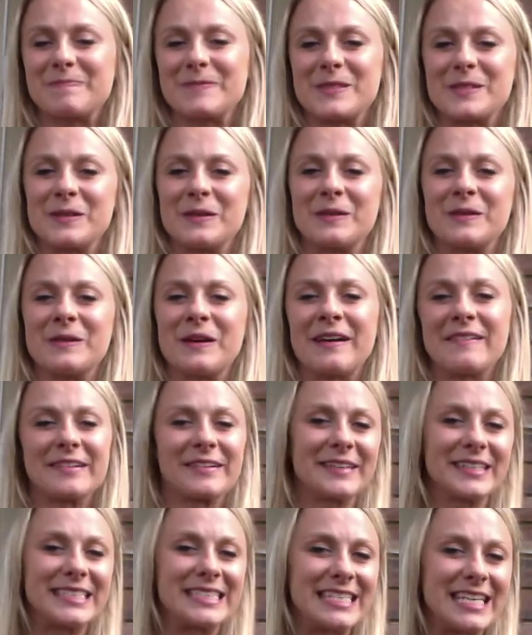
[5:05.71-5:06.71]
So have a
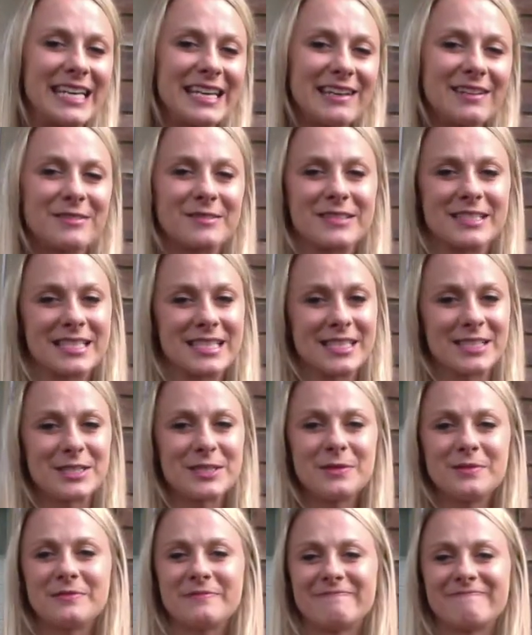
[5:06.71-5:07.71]
great day, and we'll see you
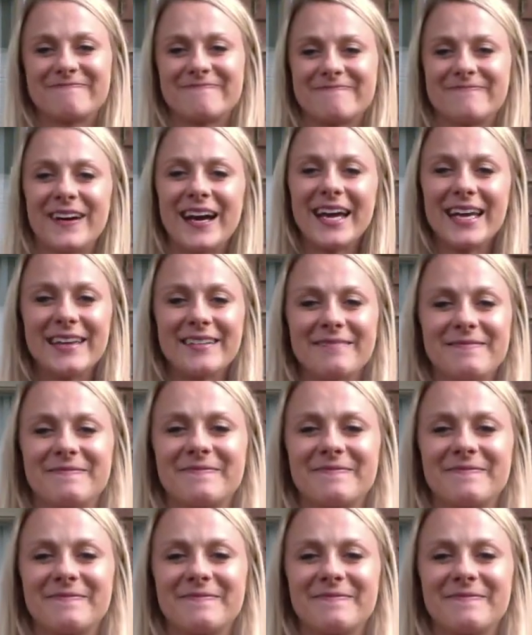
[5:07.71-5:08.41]
soon. Bye.